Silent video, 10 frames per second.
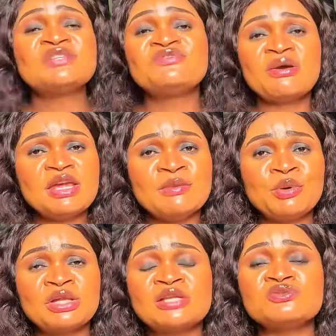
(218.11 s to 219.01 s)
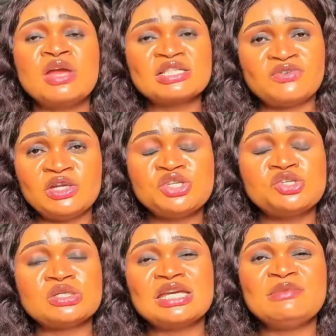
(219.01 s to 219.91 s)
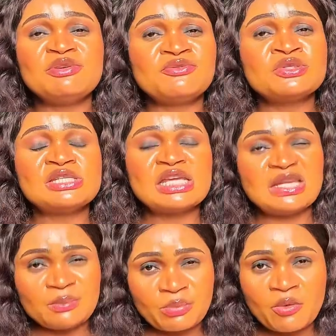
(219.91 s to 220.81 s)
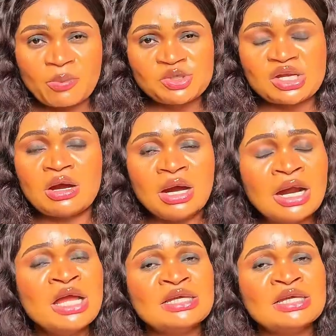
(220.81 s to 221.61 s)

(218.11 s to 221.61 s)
It's very important to exfoliate your skin before taking a proper shower.